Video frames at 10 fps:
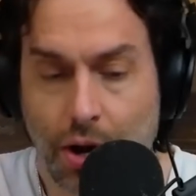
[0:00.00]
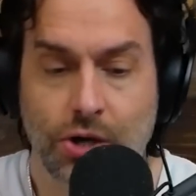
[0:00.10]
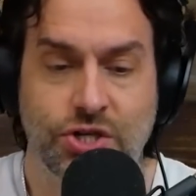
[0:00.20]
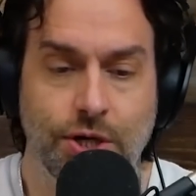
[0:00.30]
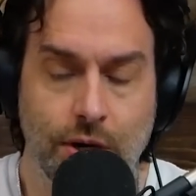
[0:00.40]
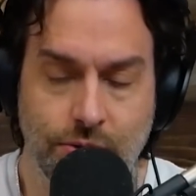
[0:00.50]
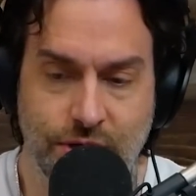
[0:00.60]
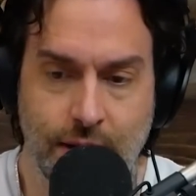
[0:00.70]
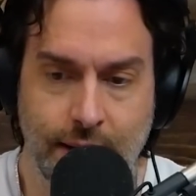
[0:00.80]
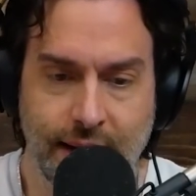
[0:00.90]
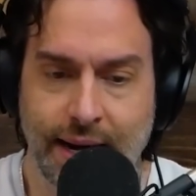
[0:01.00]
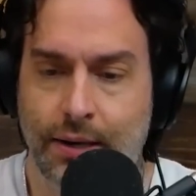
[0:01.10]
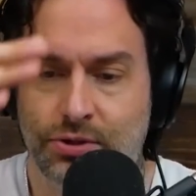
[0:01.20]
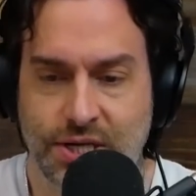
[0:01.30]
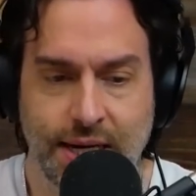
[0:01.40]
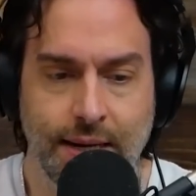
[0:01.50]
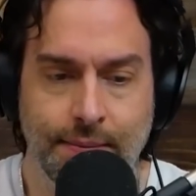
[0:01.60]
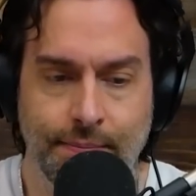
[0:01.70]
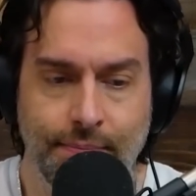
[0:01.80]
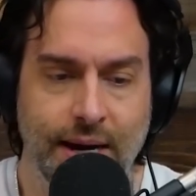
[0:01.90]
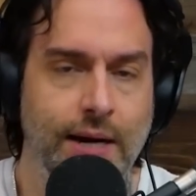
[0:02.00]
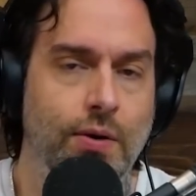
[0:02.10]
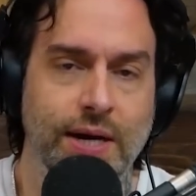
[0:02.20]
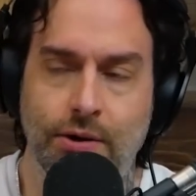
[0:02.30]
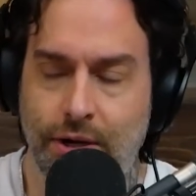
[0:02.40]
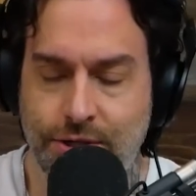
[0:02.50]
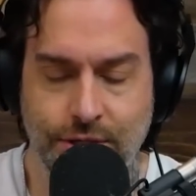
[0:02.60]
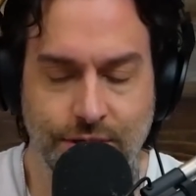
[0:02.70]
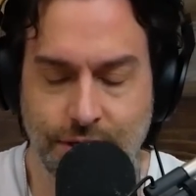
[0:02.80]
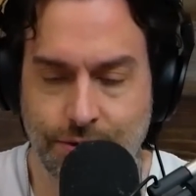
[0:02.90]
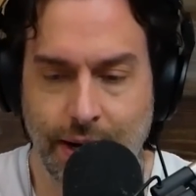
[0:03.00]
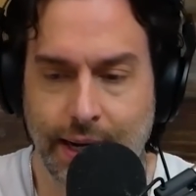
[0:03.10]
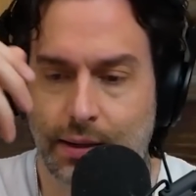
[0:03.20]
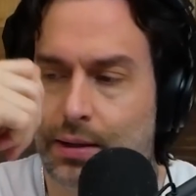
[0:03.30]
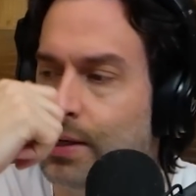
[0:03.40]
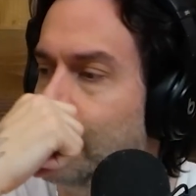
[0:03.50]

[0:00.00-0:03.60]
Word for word: Lawson goes on. And I don't see him, but I know he crushes because he's great.